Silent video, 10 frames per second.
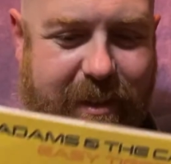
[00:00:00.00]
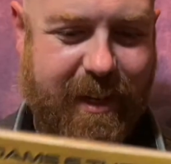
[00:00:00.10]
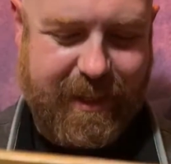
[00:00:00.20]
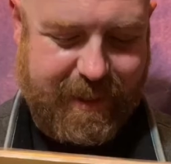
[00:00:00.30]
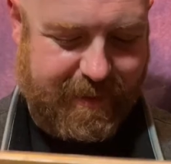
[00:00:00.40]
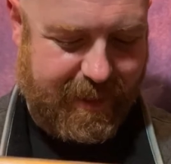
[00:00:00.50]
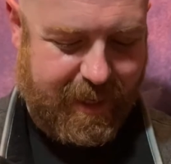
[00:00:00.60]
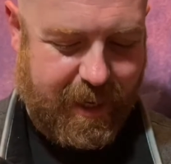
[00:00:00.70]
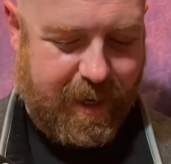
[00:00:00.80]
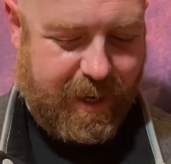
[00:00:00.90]
I
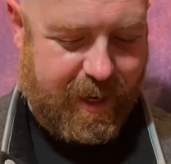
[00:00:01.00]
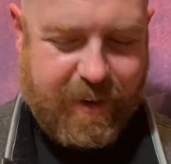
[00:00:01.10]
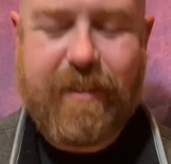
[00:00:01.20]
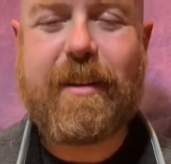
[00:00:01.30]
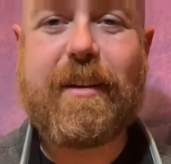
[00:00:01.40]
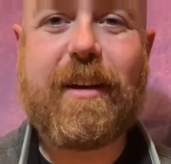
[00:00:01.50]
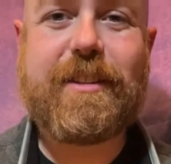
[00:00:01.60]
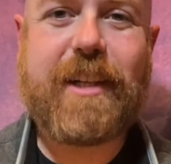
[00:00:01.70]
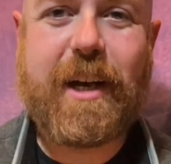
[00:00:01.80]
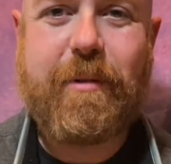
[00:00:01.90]
own the Lost
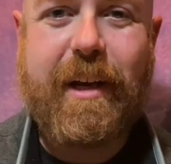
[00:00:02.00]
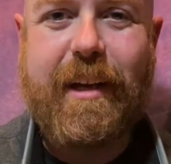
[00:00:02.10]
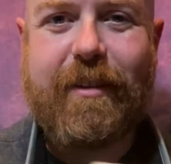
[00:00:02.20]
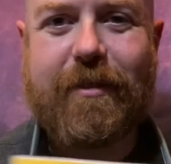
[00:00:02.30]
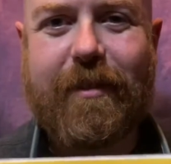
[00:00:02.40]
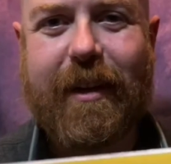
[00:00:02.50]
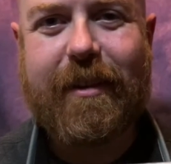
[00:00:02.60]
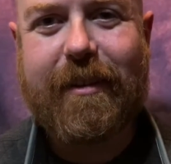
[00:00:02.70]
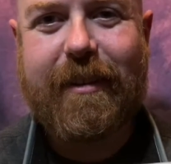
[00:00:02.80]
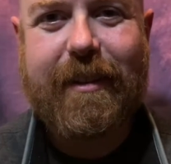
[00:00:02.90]
Highway
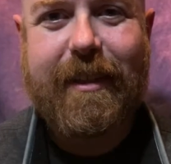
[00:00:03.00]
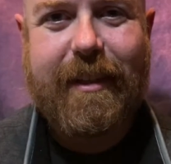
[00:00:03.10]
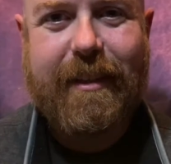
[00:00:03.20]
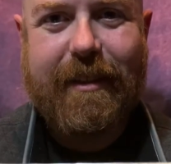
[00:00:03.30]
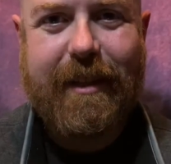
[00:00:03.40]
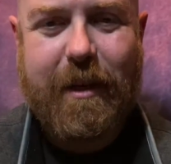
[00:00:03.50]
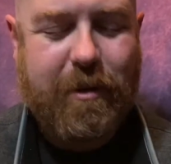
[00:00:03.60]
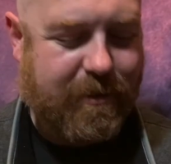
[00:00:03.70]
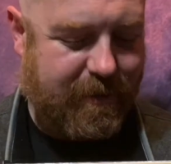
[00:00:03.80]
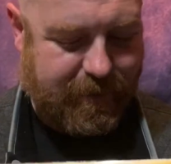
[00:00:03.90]
record
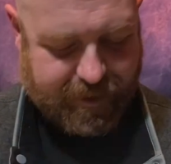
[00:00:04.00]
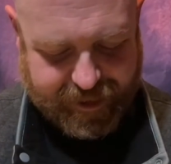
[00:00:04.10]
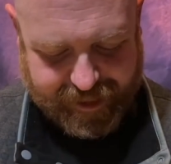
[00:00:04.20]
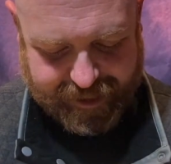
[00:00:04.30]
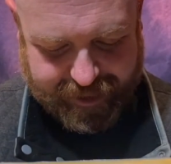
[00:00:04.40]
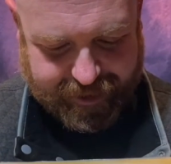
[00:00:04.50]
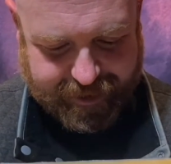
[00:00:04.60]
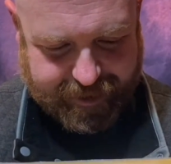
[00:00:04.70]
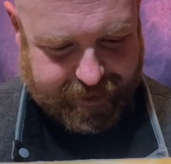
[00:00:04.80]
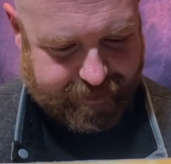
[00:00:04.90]
label, and
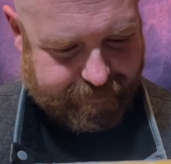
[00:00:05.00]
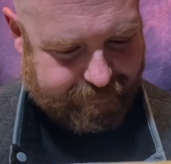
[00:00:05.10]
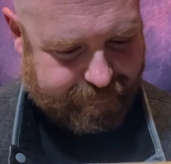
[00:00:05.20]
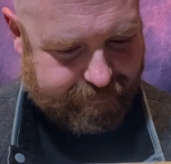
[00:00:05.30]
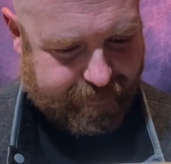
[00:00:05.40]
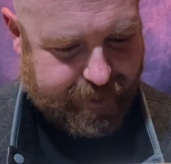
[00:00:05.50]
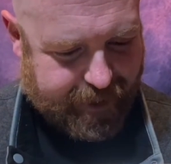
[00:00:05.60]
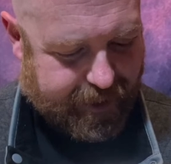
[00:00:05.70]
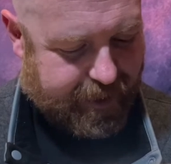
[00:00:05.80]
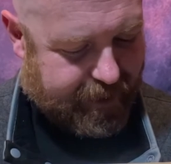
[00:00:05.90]

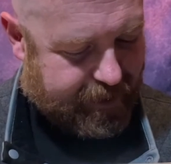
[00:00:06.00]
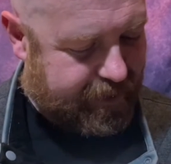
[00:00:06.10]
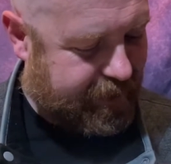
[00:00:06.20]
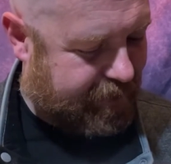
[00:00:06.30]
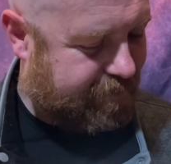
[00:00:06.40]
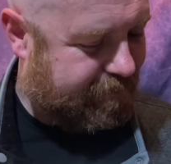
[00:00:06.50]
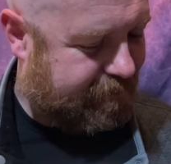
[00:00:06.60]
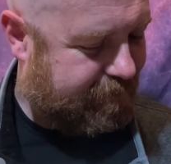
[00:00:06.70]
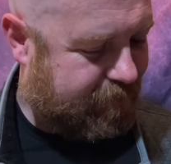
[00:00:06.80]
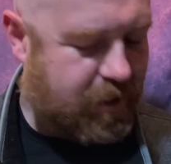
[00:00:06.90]
I say
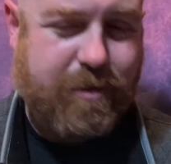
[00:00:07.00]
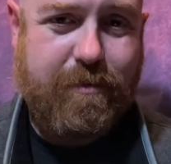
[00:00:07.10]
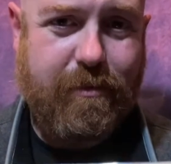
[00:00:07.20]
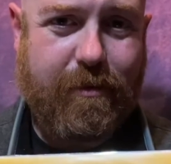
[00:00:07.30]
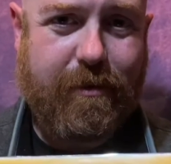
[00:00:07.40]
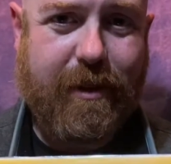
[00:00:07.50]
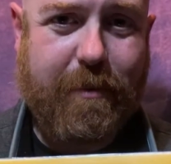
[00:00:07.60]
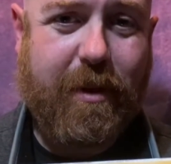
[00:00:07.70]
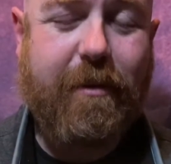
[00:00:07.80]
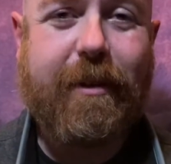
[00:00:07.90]
was like
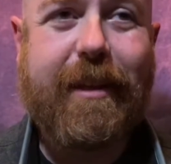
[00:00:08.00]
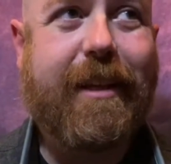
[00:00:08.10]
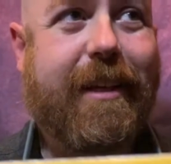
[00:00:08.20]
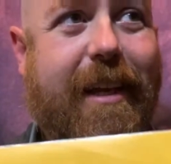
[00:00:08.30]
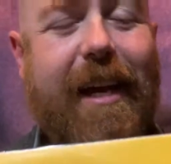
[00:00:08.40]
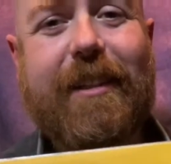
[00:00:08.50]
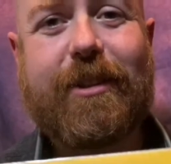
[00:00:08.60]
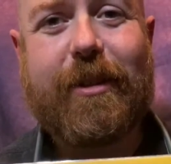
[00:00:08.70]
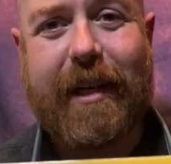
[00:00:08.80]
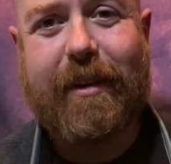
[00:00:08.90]
probably the last
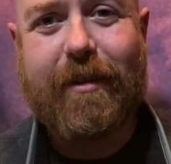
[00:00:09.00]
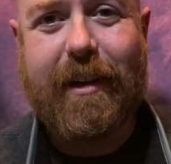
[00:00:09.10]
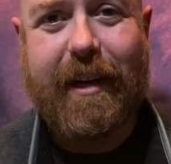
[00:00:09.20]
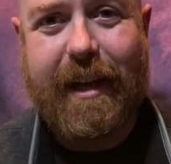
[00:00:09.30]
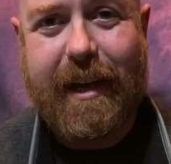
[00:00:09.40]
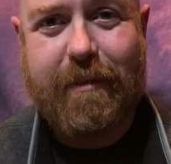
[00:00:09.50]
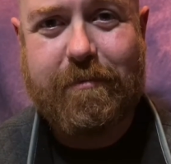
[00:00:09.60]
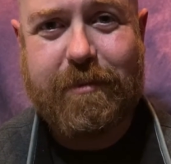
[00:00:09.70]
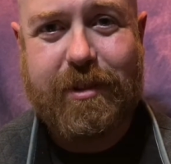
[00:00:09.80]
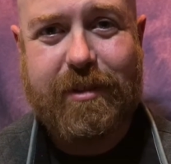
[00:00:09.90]
great Ryan
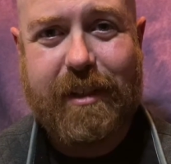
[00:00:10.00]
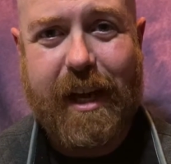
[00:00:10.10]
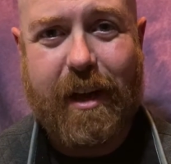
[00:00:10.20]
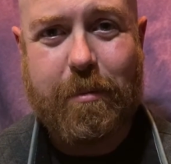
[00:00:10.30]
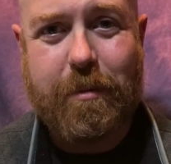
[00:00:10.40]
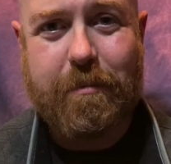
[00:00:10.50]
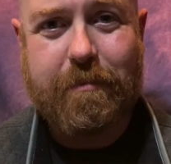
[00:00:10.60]
Adams album